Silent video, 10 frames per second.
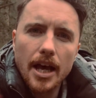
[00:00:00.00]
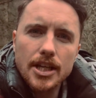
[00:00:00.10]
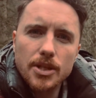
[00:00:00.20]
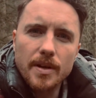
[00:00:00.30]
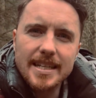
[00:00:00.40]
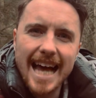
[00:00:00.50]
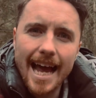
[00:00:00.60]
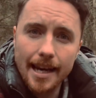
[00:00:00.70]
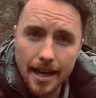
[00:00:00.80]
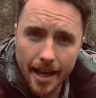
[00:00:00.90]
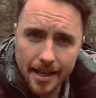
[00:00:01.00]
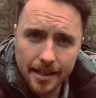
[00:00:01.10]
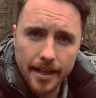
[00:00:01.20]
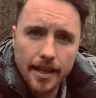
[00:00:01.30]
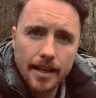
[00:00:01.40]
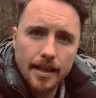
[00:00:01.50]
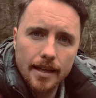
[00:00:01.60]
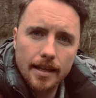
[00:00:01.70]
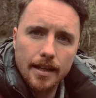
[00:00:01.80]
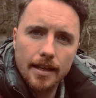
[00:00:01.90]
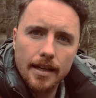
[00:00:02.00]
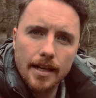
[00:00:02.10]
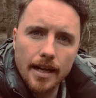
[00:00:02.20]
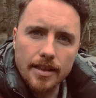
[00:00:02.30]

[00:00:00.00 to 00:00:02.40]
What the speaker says: So it is highly likely that